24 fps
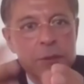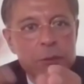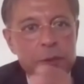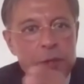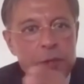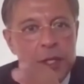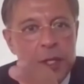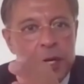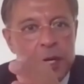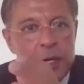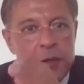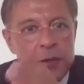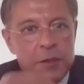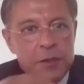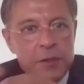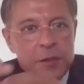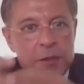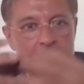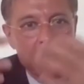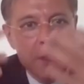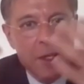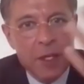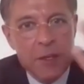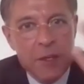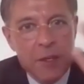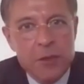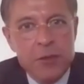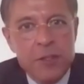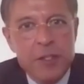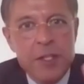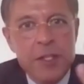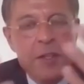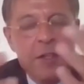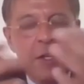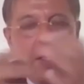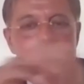in, week out. And so
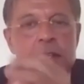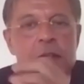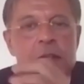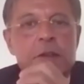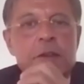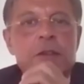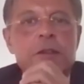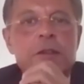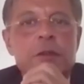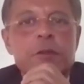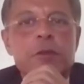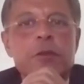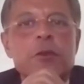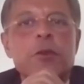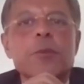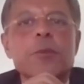these are the